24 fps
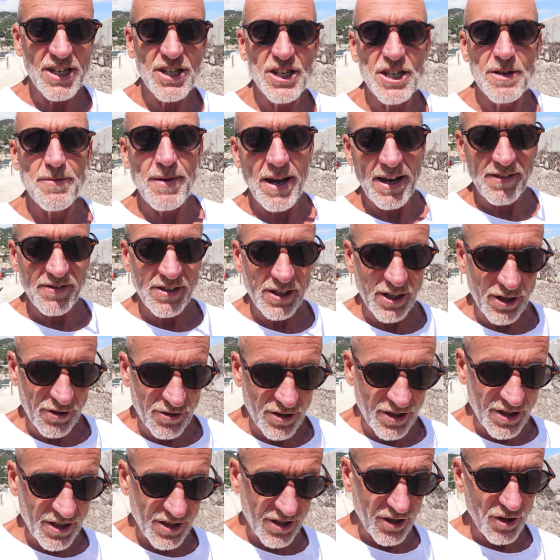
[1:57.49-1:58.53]
and she may have to go
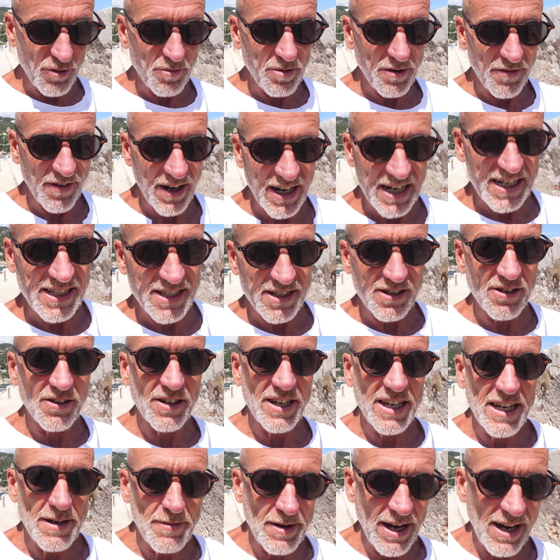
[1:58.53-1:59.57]
to the supervisor, or
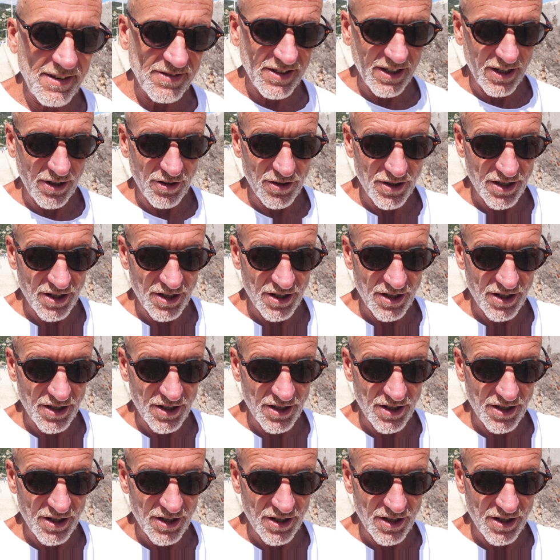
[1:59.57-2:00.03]
he may have to go to